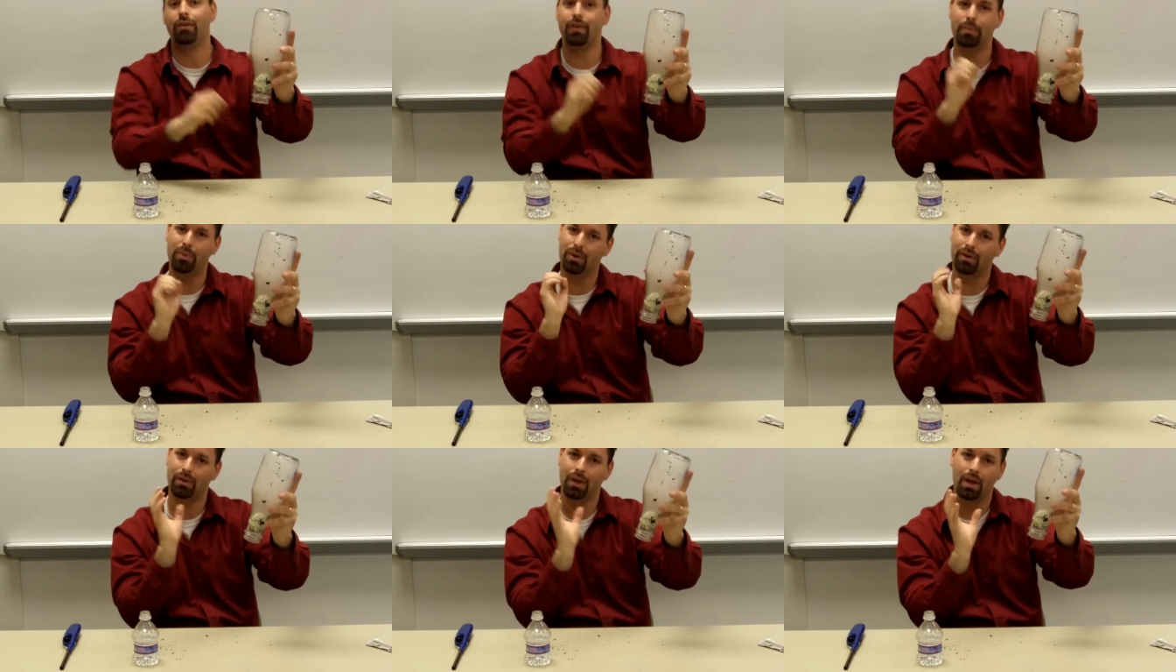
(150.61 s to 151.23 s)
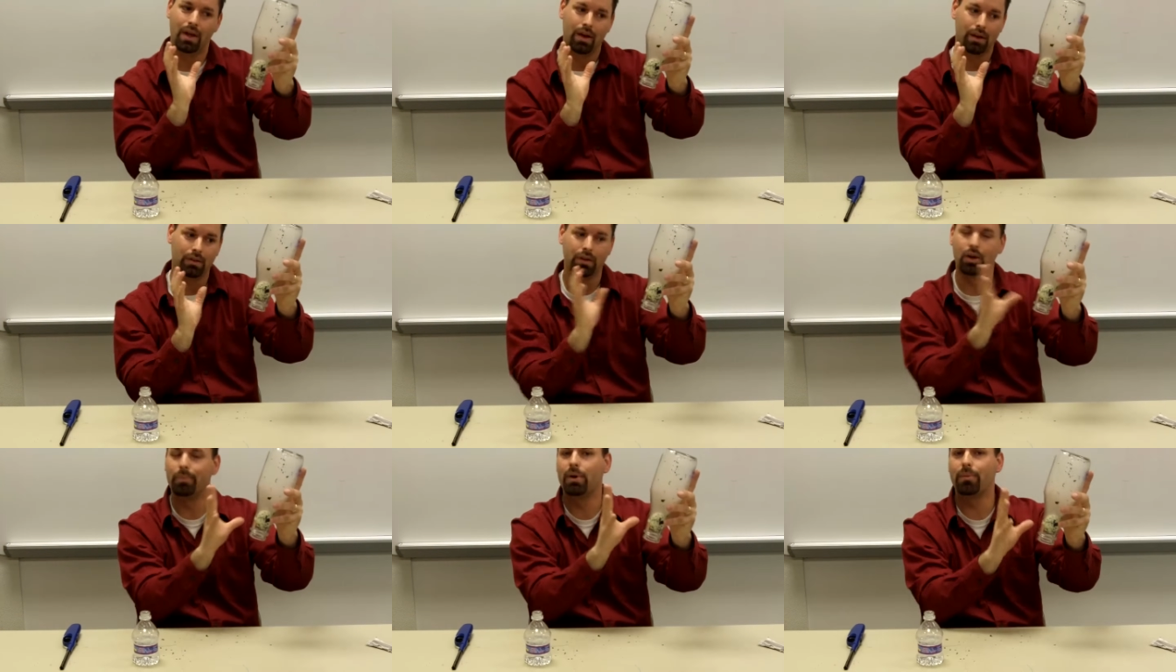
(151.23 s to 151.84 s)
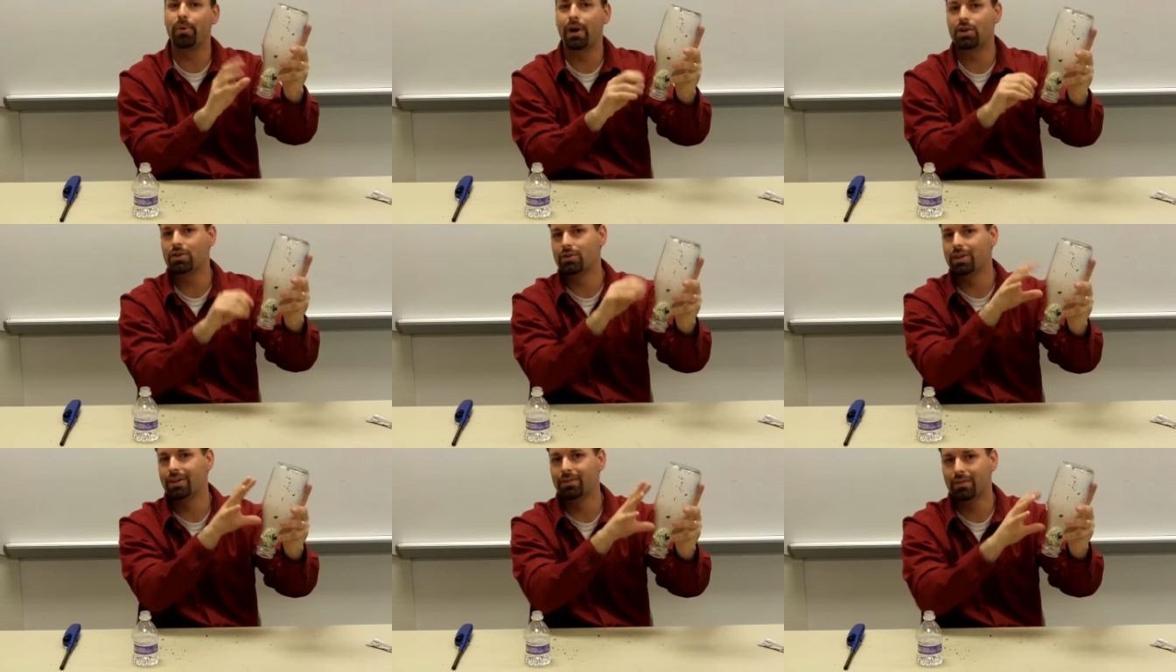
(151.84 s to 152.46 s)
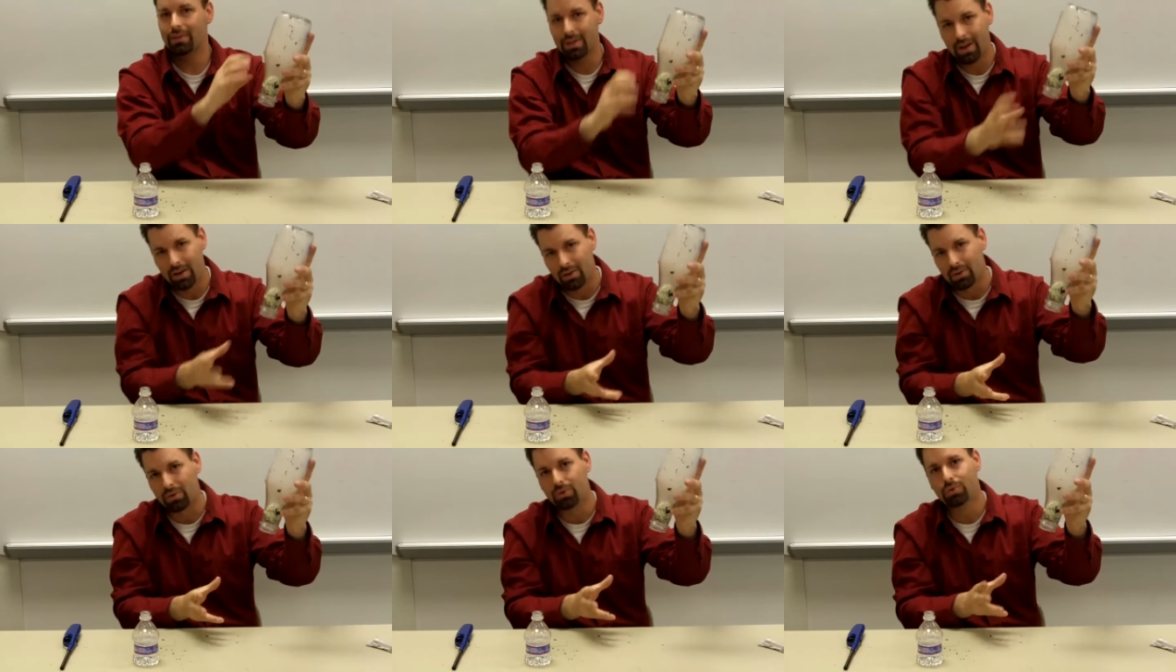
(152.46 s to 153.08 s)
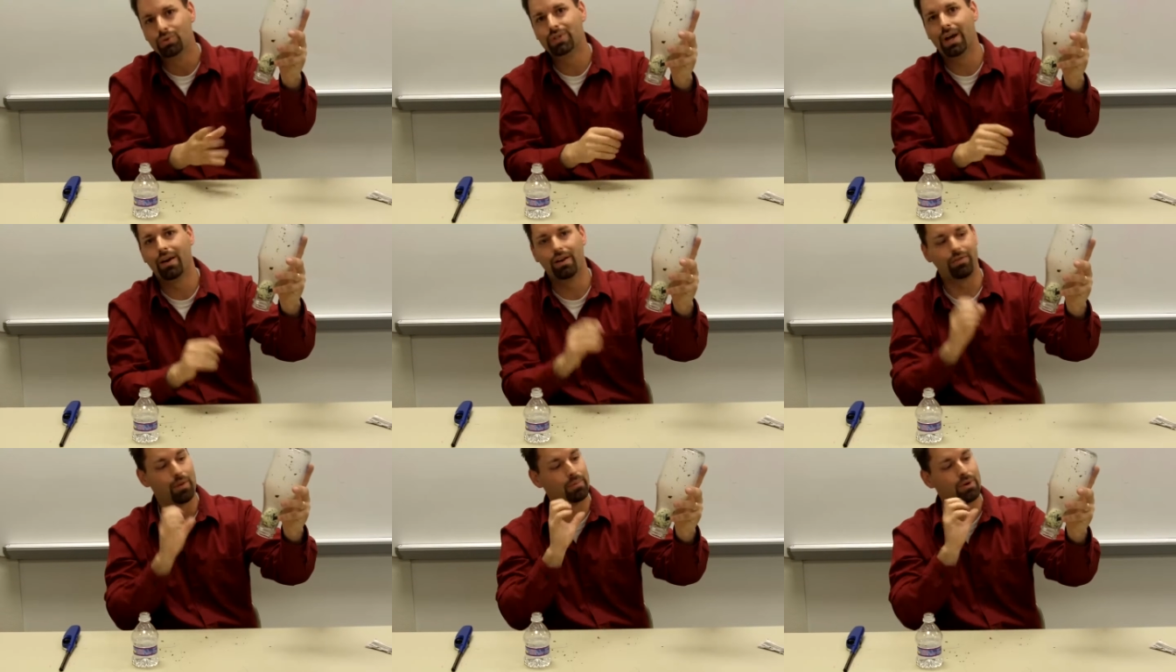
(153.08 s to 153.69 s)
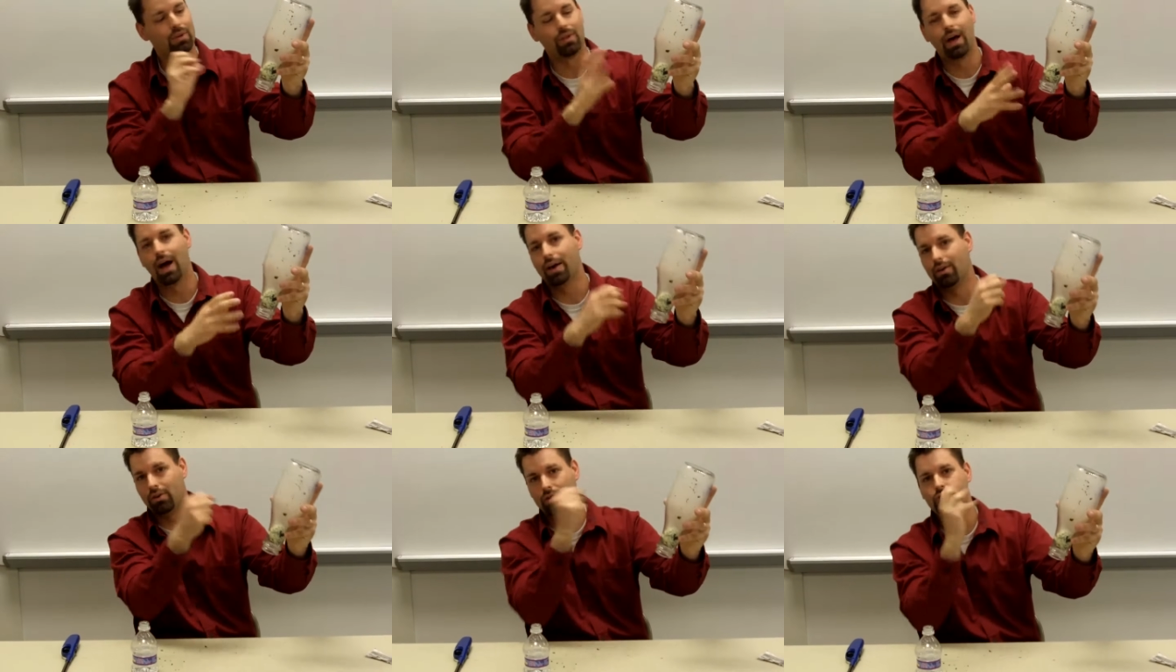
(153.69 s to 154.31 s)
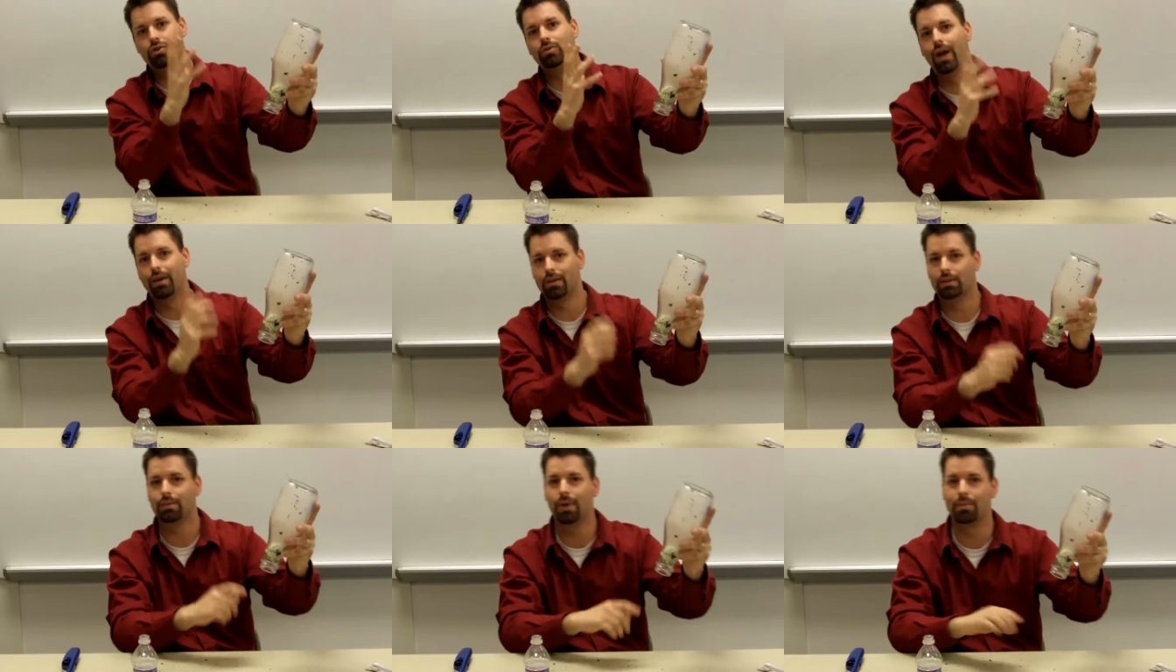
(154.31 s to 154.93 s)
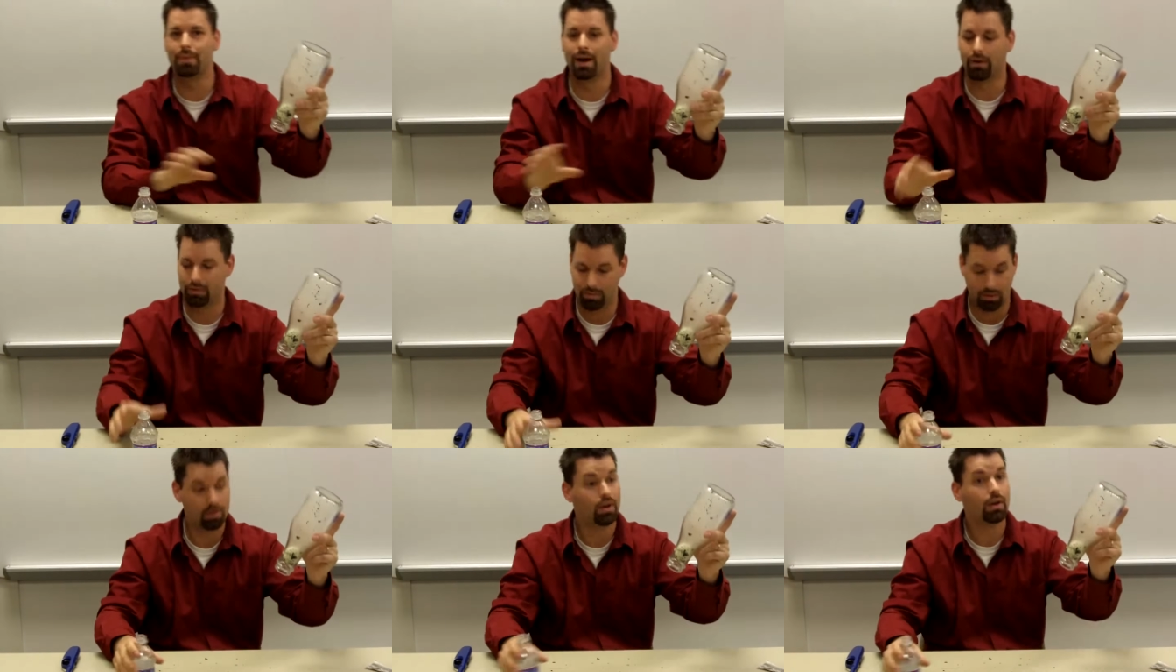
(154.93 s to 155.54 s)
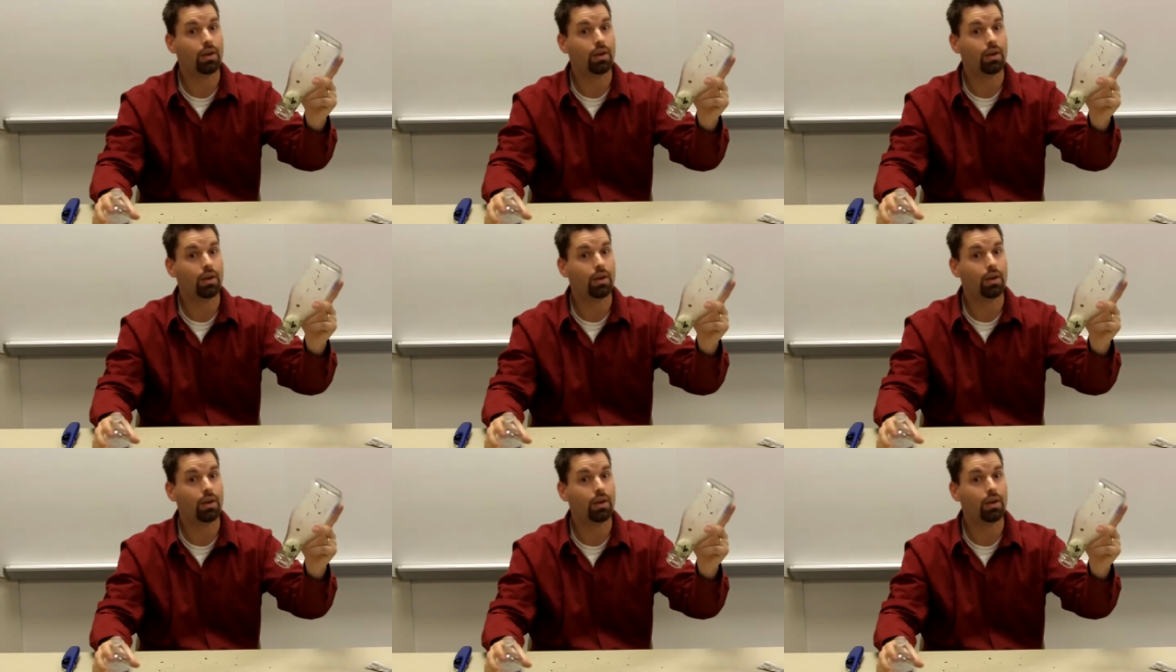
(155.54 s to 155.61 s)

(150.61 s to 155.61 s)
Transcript: Now, if I put a little bit of pressure in, the egg will ooze out. If I put a lot, it'll shoot out into my mouth.